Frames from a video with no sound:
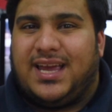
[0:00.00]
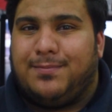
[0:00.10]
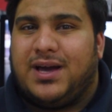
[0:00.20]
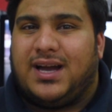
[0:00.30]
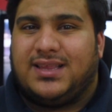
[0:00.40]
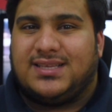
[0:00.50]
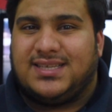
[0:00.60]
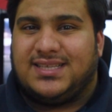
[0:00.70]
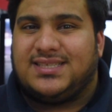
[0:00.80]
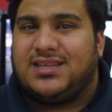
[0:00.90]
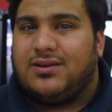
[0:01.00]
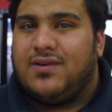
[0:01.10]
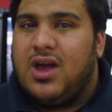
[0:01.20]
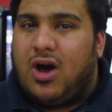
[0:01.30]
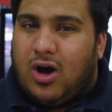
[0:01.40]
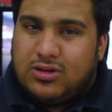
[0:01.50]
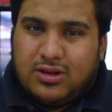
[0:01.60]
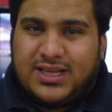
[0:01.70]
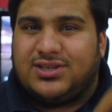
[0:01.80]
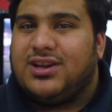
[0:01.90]
and behind-the-scenes stuff. All the
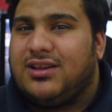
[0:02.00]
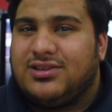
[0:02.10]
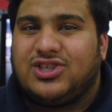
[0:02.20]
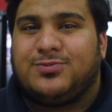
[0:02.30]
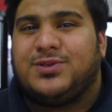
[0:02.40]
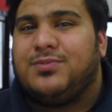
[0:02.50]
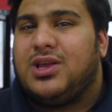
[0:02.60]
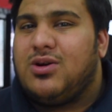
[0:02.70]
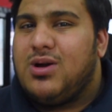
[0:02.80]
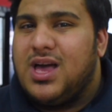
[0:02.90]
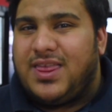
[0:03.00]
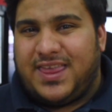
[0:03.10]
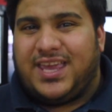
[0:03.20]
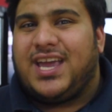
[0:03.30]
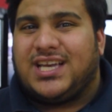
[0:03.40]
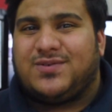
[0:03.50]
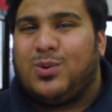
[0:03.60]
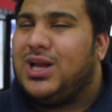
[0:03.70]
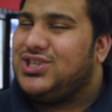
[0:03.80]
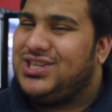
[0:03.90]
links are down in the description below. Thank you guys for
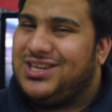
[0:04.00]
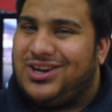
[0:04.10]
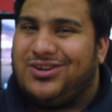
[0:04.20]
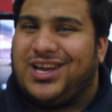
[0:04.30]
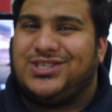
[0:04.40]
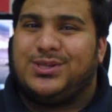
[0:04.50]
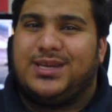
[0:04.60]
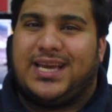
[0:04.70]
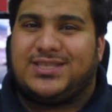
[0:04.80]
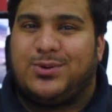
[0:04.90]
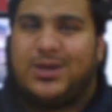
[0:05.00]
watching. I'll catch you in the next